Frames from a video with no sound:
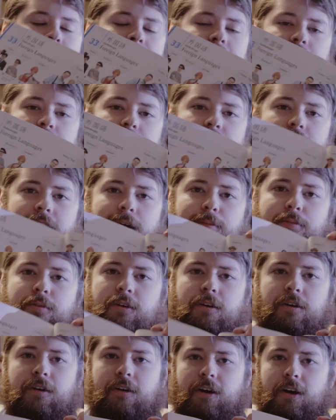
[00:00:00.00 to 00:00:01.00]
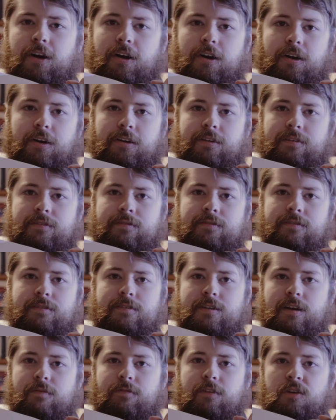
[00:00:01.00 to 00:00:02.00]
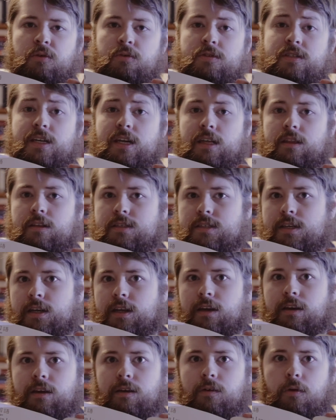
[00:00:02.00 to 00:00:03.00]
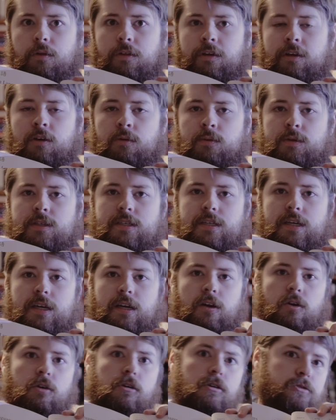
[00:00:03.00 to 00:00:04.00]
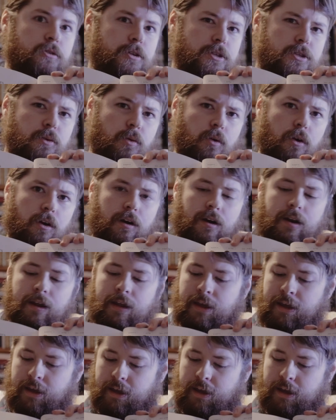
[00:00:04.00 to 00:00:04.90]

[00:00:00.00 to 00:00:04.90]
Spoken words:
There's a chapter on stuff that you'd see in the city or that you would see in a grocery store.